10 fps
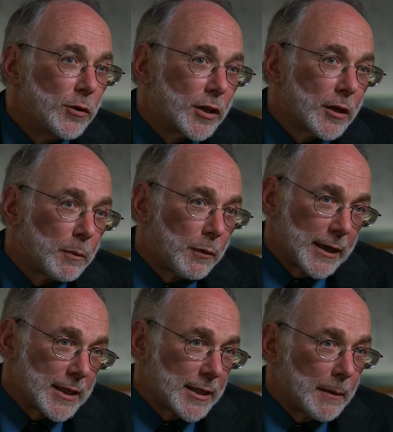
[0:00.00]
you can
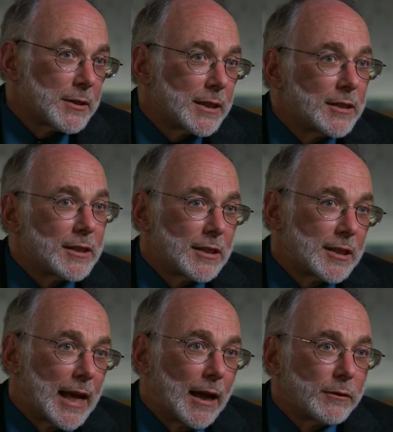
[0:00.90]
compress substances
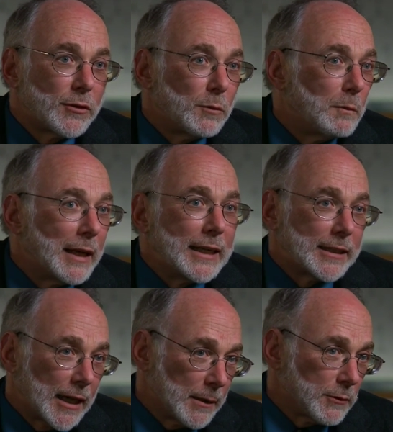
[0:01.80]
down to many
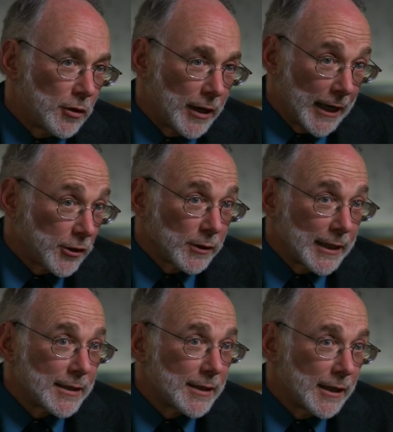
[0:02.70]
times their natural
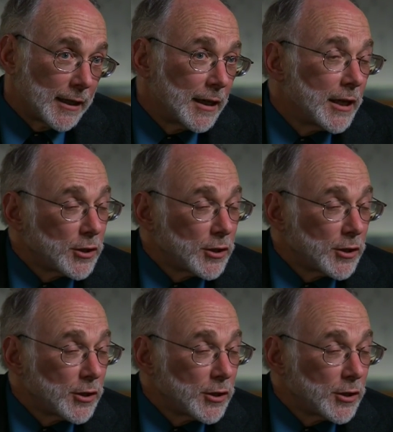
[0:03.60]
density.